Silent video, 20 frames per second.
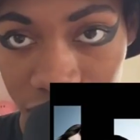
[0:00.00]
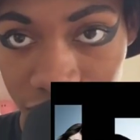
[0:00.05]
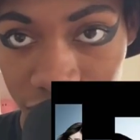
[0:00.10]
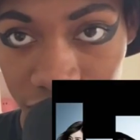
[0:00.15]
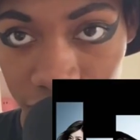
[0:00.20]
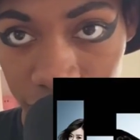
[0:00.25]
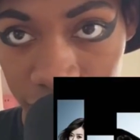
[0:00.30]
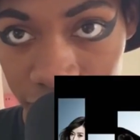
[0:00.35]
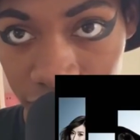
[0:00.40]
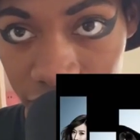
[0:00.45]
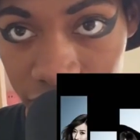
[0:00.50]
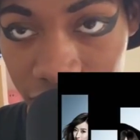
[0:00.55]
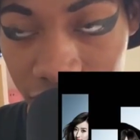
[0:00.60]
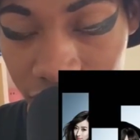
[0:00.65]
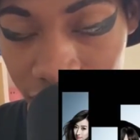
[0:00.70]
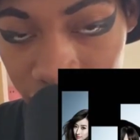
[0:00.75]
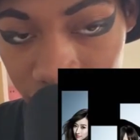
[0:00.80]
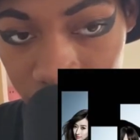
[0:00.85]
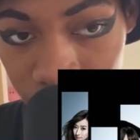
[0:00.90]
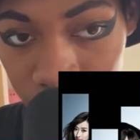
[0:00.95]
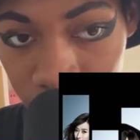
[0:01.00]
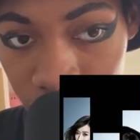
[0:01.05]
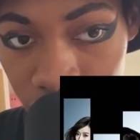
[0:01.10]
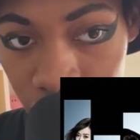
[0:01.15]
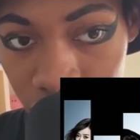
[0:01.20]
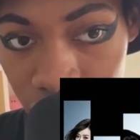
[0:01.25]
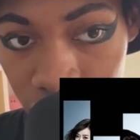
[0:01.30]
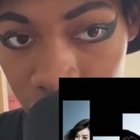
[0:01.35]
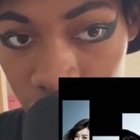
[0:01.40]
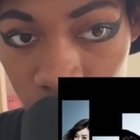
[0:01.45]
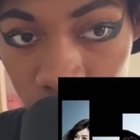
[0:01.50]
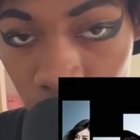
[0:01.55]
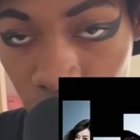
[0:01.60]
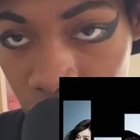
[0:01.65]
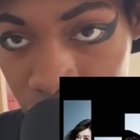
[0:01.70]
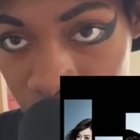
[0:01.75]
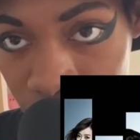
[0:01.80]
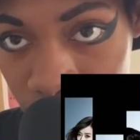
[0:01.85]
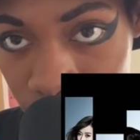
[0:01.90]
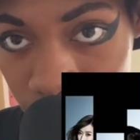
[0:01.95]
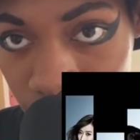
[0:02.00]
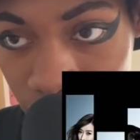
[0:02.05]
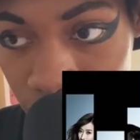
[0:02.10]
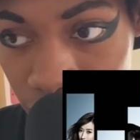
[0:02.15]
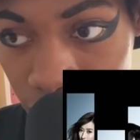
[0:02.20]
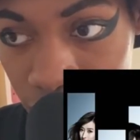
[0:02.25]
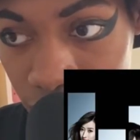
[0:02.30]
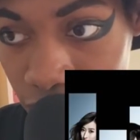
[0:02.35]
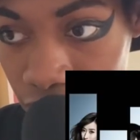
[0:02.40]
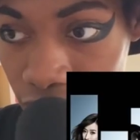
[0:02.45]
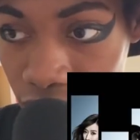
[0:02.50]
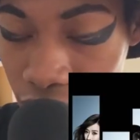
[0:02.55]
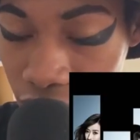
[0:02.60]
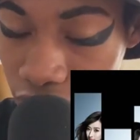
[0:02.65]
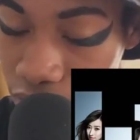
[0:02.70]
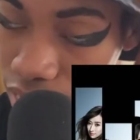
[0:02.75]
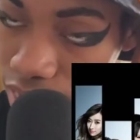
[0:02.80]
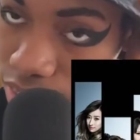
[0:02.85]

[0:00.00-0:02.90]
them and listening to them do all these things and